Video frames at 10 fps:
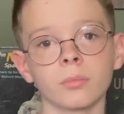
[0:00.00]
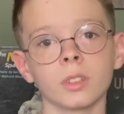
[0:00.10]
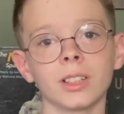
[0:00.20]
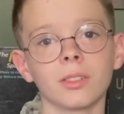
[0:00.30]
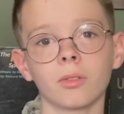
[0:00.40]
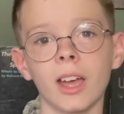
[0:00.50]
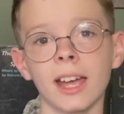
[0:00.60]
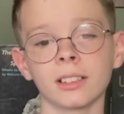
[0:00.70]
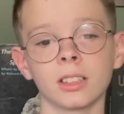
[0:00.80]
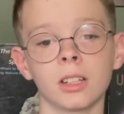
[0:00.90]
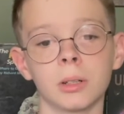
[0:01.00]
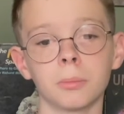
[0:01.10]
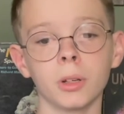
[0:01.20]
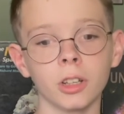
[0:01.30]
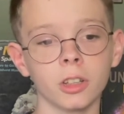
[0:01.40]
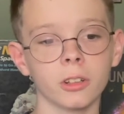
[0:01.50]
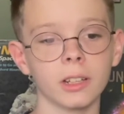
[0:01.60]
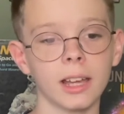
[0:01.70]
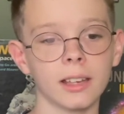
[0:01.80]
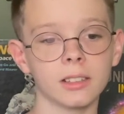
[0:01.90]
In fact,
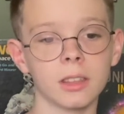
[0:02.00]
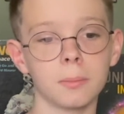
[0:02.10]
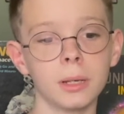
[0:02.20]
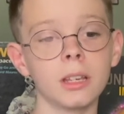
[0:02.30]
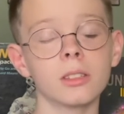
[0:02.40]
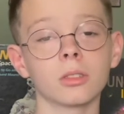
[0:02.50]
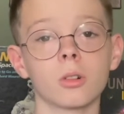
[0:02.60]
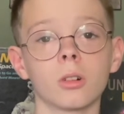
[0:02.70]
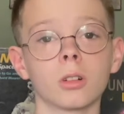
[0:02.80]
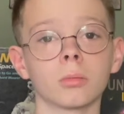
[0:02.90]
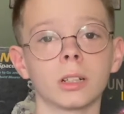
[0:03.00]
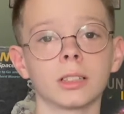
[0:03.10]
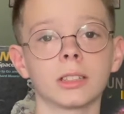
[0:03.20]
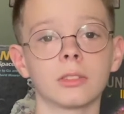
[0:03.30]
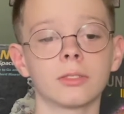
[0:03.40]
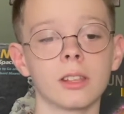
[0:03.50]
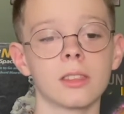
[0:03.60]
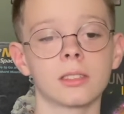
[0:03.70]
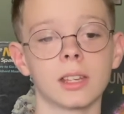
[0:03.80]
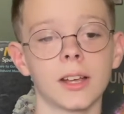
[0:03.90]
Mercury has the biggest core relative to
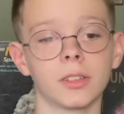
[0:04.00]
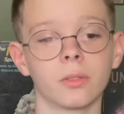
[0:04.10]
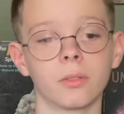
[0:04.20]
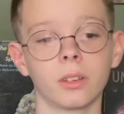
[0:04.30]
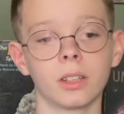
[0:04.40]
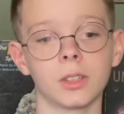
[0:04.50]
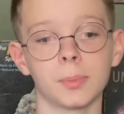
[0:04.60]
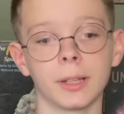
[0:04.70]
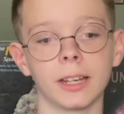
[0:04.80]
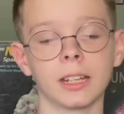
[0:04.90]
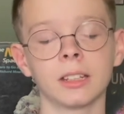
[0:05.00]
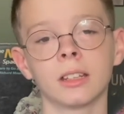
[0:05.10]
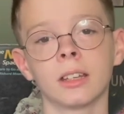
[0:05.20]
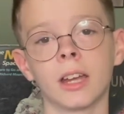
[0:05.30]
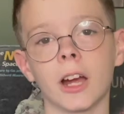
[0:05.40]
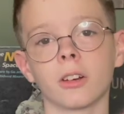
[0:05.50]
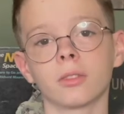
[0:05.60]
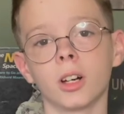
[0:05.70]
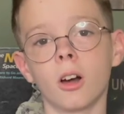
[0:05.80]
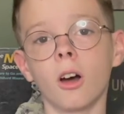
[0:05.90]
the size of its planet out
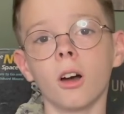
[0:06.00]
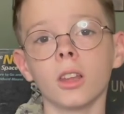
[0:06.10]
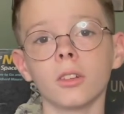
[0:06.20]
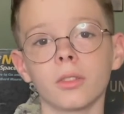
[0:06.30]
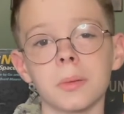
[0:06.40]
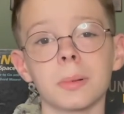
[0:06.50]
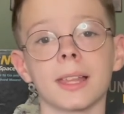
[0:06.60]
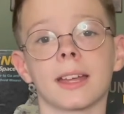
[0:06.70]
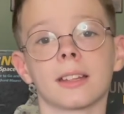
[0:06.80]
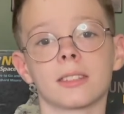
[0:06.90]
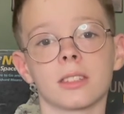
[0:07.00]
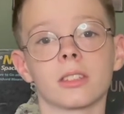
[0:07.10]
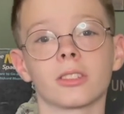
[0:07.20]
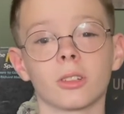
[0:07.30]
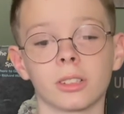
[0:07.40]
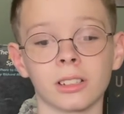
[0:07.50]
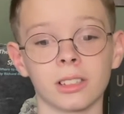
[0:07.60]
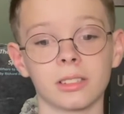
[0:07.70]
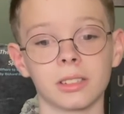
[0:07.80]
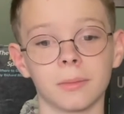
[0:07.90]
of all of the planets in the solar
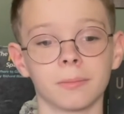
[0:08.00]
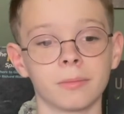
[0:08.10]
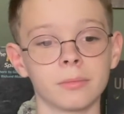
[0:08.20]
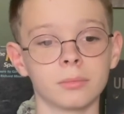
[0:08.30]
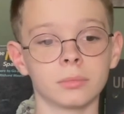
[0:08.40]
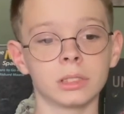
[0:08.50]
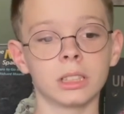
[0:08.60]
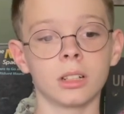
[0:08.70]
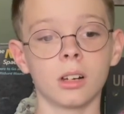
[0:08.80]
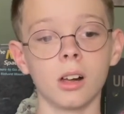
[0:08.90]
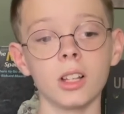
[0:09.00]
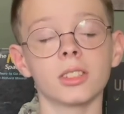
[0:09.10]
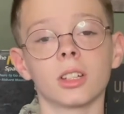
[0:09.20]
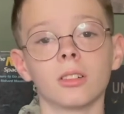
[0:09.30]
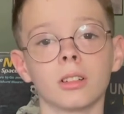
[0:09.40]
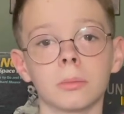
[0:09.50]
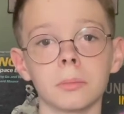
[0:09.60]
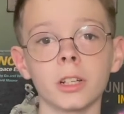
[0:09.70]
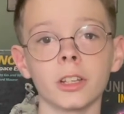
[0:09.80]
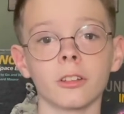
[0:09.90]
system. Also,
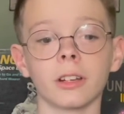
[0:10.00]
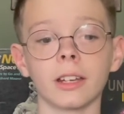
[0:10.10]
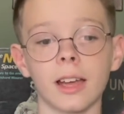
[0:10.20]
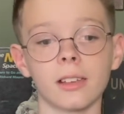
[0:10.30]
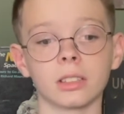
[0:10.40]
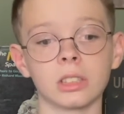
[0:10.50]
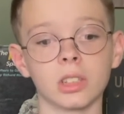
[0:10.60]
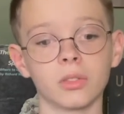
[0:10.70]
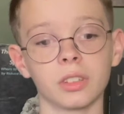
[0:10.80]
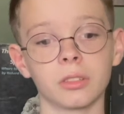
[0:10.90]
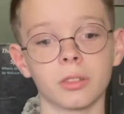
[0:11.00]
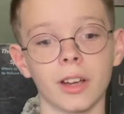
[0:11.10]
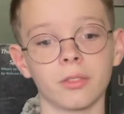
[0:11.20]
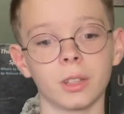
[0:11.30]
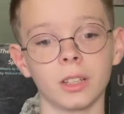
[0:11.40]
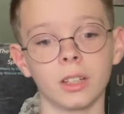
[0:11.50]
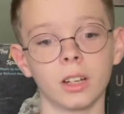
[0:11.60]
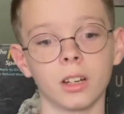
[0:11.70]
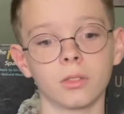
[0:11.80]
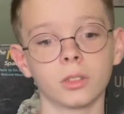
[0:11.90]
Mercury has a surface gravity
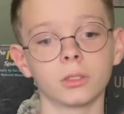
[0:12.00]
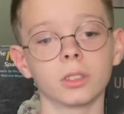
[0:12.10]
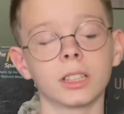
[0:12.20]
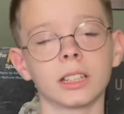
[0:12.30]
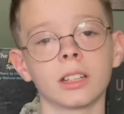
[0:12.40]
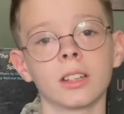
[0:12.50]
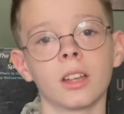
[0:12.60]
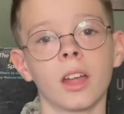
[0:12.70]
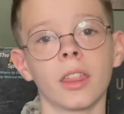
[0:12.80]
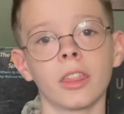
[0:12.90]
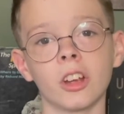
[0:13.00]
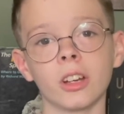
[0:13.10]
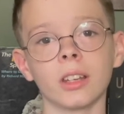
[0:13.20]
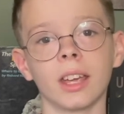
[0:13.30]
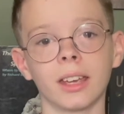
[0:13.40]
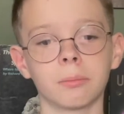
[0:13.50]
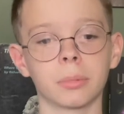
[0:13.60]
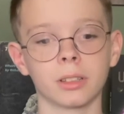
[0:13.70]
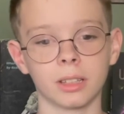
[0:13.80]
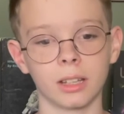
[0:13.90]
of only
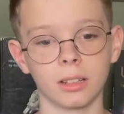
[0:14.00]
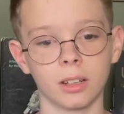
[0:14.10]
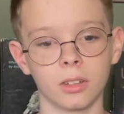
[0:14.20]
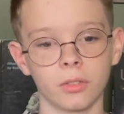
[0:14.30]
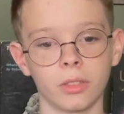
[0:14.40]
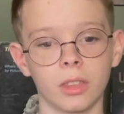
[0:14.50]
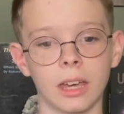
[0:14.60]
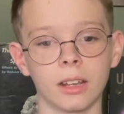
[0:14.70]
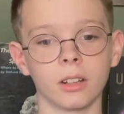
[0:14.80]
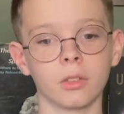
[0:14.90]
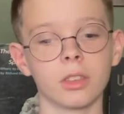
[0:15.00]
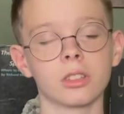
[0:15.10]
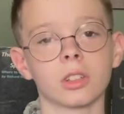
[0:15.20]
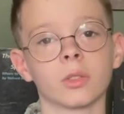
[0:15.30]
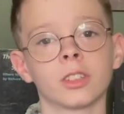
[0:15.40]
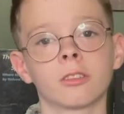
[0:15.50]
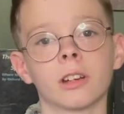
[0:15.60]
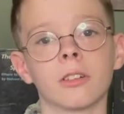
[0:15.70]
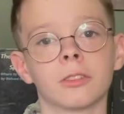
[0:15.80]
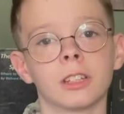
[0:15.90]
38% of that of the surface
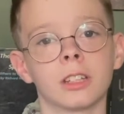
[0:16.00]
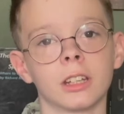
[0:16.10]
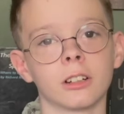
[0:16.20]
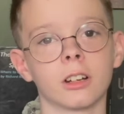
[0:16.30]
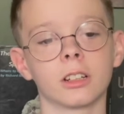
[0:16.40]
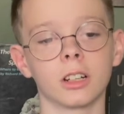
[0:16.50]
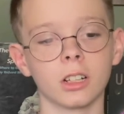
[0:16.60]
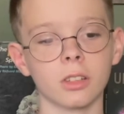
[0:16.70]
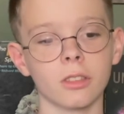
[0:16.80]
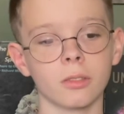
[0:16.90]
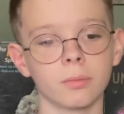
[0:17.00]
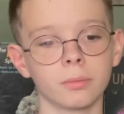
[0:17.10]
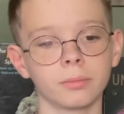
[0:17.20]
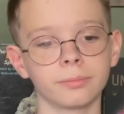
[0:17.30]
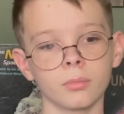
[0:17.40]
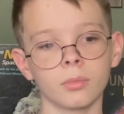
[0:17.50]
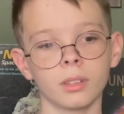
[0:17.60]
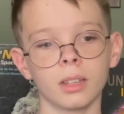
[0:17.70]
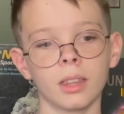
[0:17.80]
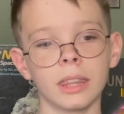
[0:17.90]
gravity here on Earth.
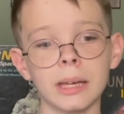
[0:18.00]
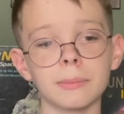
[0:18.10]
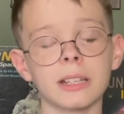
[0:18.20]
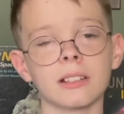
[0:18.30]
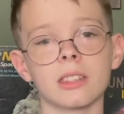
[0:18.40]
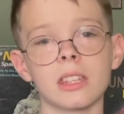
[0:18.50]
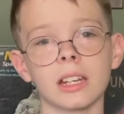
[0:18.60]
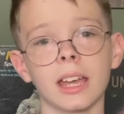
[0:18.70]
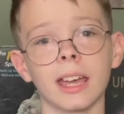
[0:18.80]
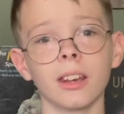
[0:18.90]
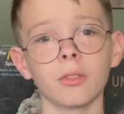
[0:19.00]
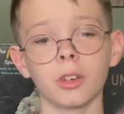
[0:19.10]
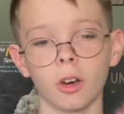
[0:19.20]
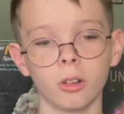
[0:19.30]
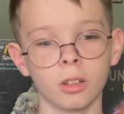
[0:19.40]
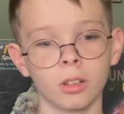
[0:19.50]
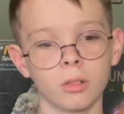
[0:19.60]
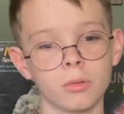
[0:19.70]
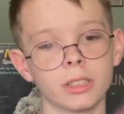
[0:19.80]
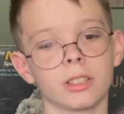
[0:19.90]
That means that a can of Coke,
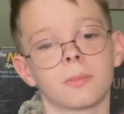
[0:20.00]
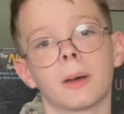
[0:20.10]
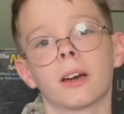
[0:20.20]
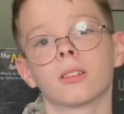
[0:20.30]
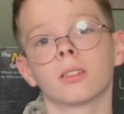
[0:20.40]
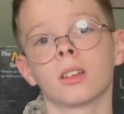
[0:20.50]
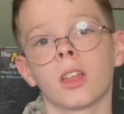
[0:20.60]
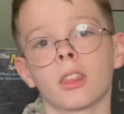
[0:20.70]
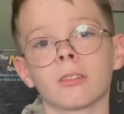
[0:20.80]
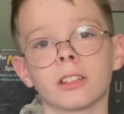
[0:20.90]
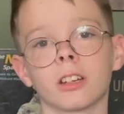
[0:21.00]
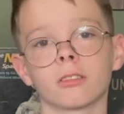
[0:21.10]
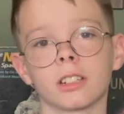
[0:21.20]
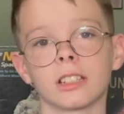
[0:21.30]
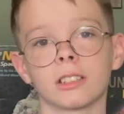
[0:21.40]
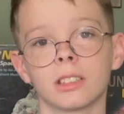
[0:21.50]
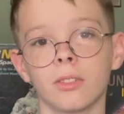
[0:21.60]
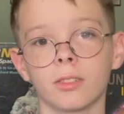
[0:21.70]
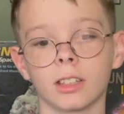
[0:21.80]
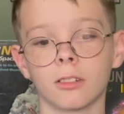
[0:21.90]
which is about
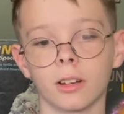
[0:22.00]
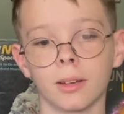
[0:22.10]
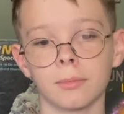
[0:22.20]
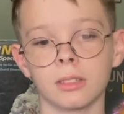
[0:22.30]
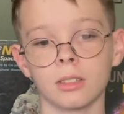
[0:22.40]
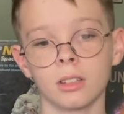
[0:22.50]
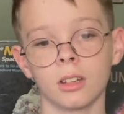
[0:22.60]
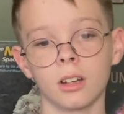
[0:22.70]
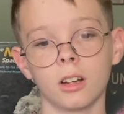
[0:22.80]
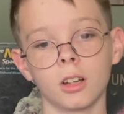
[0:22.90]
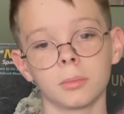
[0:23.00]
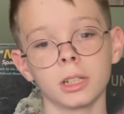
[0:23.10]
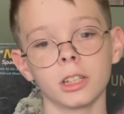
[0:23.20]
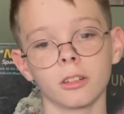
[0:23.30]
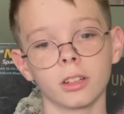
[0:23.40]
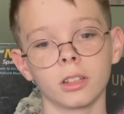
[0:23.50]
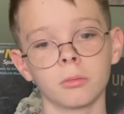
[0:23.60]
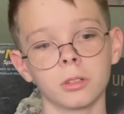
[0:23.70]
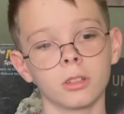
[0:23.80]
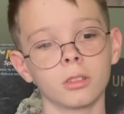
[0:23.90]
370 grams, on Mercury
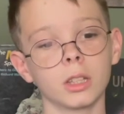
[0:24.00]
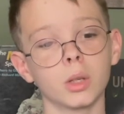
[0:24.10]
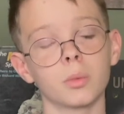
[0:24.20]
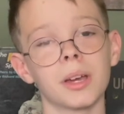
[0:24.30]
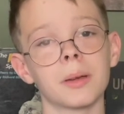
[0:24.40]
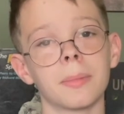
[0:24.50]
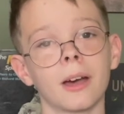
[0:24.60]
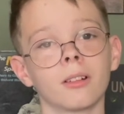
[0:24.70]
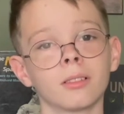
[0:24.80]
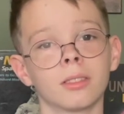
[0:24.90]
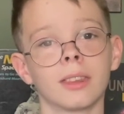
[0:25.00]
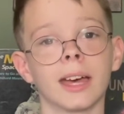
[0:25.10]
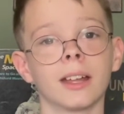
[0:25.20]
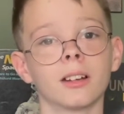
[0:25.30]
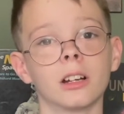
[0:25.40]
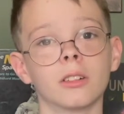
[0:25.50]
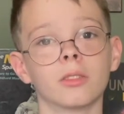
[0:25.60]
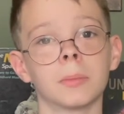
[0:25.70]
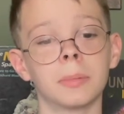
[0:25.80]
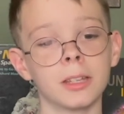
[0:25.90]
would only weigh about that
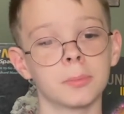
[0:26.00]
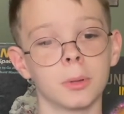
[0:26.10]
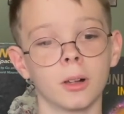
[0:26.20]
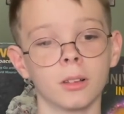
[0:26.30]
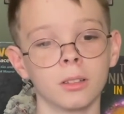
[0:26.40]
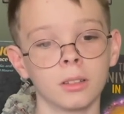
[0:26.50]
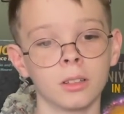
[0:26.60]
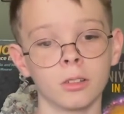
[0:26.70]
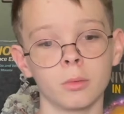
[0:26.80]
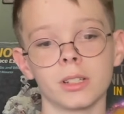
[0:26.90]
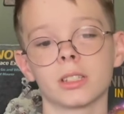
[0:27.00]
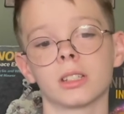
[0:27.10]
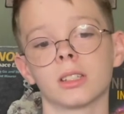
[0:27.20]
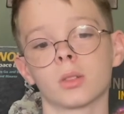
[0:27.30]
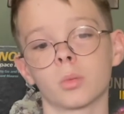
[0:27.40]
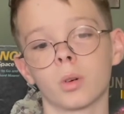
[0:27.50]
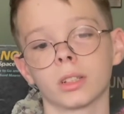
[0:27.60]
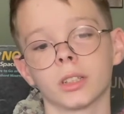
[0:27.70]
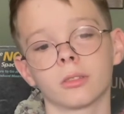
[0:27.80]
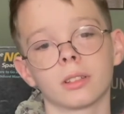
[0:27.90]
of a baseball, which is
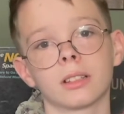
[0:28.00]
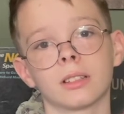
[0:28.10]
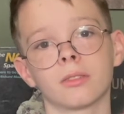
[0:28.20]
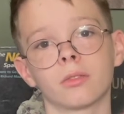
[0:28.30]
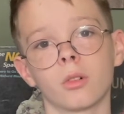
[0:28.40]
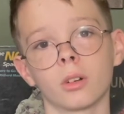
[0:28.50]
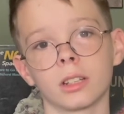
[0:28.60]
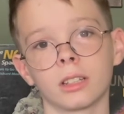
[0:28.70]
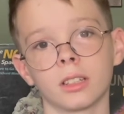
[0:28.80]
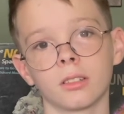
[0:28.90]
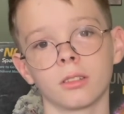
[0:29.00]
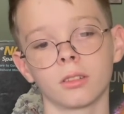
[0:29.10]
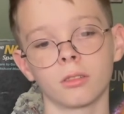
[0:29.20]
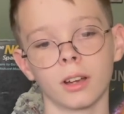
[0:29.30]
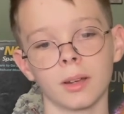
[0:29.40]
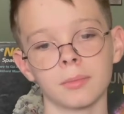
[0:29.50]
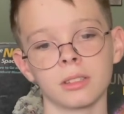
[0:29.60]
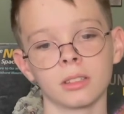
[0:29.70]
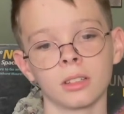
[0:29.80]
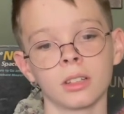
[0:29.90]
140
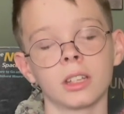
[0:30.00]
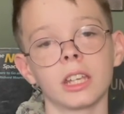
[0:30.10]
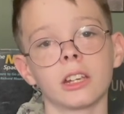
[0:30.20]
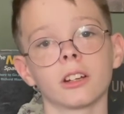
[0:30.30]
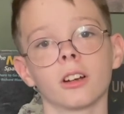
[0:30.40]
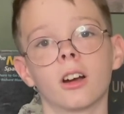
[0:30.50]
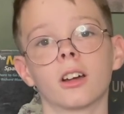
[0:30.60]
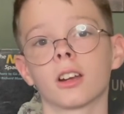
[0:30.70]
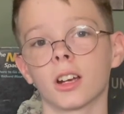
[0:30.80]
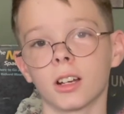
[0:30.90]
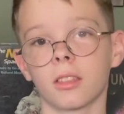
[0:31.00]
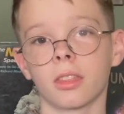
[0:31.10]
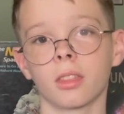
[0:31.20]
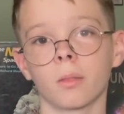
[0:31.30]
grams, here on Earth.